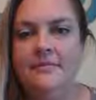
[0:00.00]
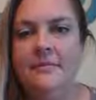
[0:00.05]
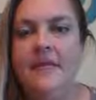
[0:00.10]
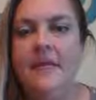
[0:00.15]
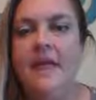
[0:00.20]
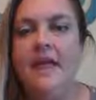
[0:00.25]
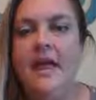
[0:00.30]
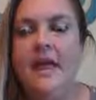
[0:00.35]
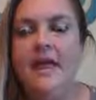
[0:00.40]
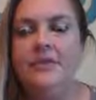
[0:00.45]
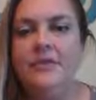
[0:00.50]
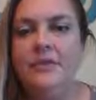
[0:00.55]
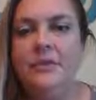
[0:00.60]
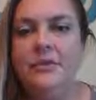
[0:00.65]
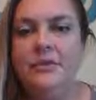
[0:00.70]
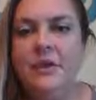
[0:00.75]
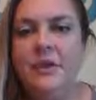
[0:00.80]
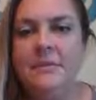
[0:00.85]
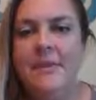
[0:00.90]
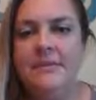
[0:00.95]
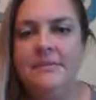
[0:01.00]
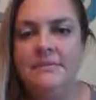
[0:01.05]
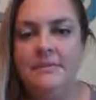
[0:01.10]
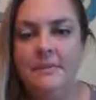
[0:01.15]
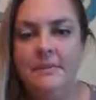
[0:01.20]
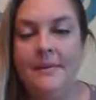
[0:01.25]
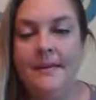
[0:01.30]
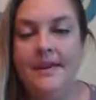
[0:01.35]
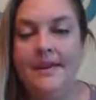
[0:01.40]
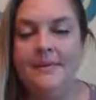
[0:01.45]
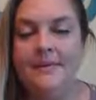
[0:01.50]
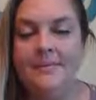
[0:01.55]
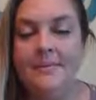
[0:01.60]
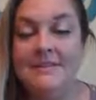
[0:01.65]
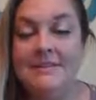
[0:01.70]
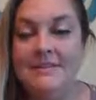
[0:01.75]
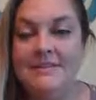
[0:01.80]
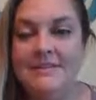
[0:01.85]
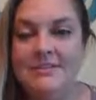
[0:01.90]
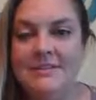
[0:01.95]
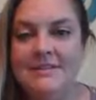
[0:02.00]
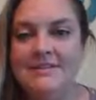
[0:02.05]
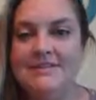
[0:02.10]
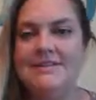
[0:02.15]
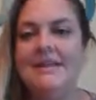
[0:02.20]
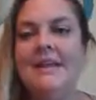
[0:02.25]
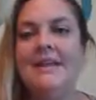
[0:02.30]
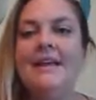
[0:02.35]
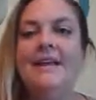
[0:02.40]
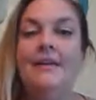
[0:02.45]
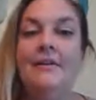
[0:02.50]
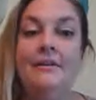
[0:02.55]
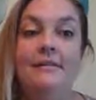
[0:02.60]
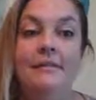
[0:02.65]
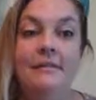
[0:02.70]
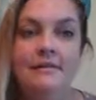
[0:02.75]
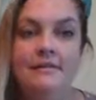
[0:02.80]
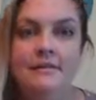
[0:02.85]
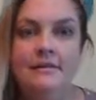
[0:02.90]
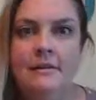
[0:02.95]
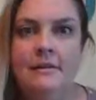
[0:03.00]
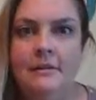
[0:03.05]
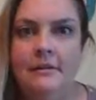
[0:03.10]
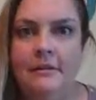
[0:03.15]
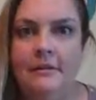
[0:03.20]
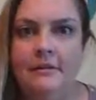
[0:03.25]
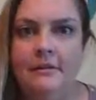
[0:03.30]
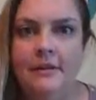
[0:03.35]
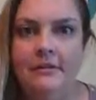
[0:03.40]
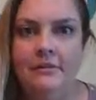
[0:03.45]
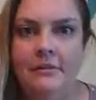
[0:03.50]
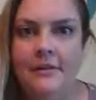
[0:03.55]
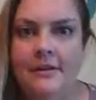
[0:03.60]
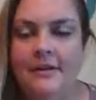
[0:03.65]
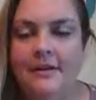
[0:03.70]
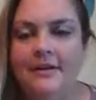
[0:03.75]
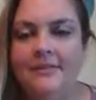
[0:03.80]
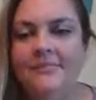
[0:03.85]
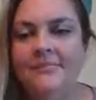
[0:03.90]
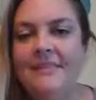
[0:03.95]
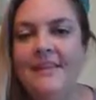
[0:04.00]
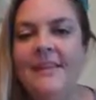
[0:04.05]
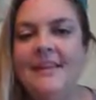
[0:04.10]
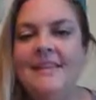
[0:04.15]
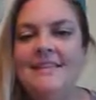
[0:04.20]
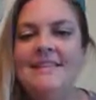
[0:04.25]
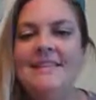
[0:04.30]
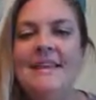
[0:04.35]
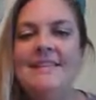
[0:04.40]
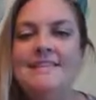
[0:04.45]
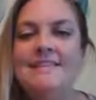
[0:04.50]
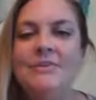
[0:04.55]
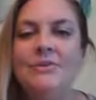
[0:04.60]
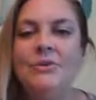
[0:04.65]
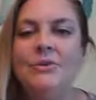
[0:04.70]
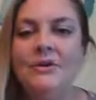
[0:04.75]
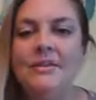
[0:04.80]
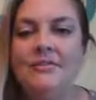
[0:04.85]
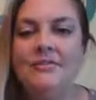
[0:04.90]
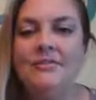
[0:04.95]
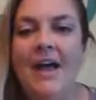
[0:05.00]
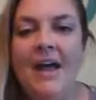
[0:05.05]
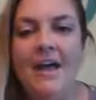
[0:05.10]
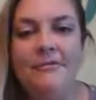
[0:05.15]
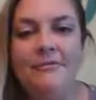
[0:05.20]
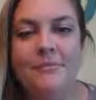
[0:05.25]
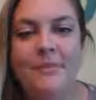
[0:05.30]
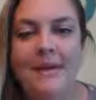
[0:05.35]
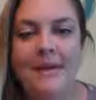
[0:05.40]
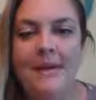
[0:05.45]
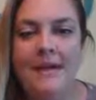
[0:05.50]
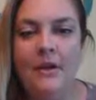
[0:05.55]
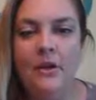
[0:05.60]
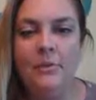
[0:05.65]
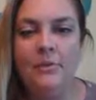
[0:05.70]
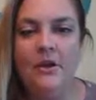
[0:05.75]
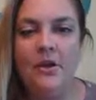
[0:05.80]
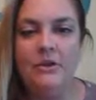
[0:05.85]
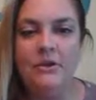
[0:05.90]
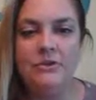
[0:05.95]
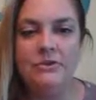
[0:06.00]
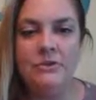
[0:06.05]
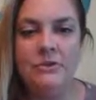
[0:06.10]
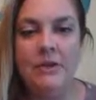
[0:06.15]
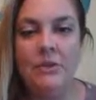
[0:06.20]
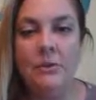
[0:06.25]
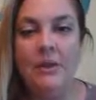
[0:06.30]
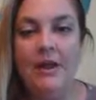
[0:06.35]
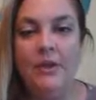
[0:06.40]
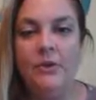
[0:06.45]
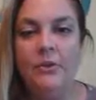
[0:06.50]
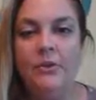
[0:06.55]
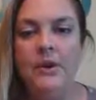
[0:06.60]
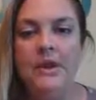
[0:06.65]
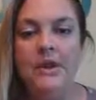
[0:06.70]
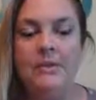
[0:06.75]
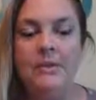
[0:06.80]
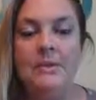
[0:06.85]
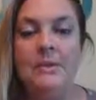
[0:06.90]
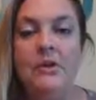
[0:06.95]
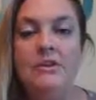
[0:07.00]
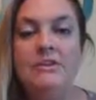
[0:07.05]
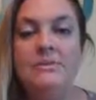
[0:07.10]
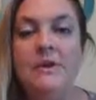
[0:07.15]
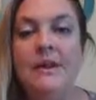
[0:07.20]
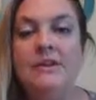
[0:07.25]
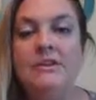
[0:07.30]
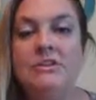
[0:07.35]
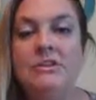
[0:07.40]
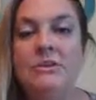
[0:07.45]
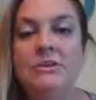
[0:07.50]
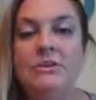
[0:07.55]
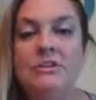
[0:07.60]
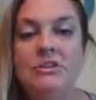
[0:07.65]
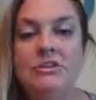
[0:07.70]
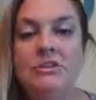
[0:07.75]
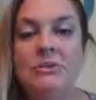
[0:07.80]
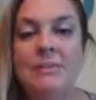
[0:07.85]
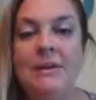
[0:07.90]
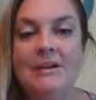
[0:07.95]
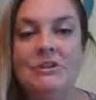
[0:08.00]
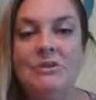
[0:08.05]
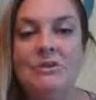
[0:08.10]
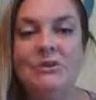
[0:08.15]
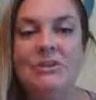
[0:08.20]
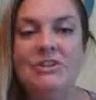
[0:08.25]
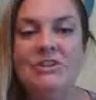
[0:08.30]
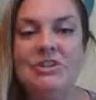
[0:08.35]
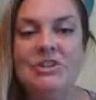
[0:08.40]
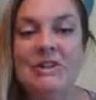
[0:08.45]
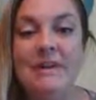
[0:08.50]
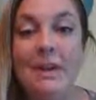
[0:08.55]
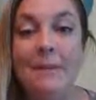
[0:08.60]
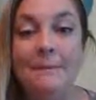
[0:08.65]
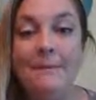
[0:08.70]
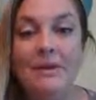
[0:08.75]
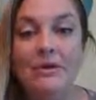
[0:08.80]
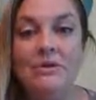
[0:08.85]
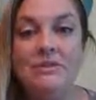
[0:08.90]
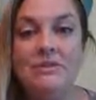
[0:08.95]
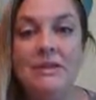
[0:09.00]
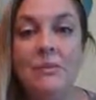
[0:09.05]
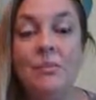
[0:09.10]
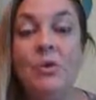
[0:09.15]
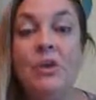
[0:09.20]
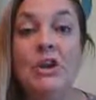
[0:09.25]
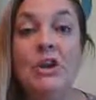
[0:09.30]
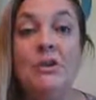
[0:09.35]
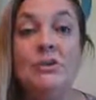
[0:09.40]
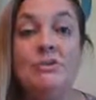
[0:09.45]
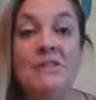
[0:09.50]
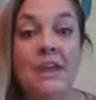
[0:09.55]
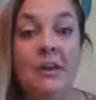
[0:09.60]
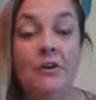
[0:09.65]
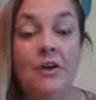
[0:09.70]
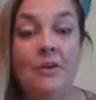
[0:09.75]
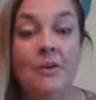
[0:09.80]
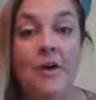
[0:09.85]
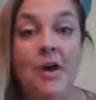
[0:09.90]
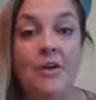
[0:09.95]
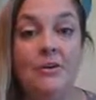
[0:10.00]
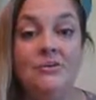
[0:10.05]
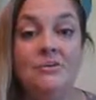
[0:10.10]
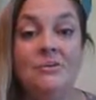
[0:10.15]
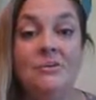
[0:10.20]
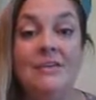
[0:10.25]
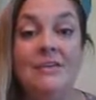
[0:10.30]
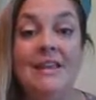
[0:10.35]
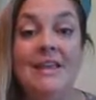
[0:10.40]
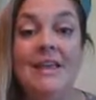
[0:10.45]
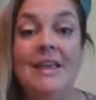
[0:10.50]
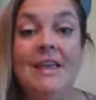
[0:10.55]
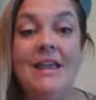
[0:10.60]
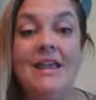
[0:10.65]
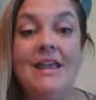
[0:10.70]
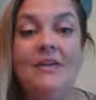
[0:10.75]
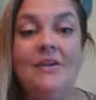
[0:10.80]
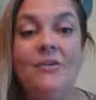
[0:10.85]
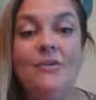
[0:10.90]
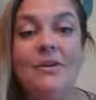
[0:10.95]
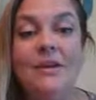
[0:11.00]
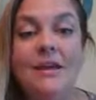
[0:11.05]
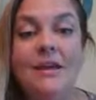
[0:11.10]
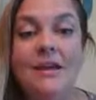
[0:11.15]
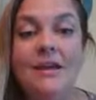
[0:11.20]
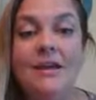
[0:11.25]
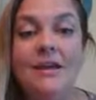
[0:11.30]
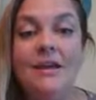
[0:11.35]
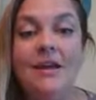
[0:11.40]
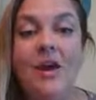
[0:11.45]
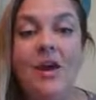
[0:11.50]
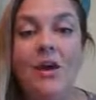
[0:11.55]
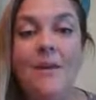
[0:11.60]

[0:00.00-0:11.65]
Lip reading: Hey, fourth grade mathematicians. Oh, it's going to be a rough one, huh? It's lesson 35 Monday. Hope y'all are doing well. We're going to be multiplying two-digit by two-digit numbers, and we're going to use area model. So the king and queen are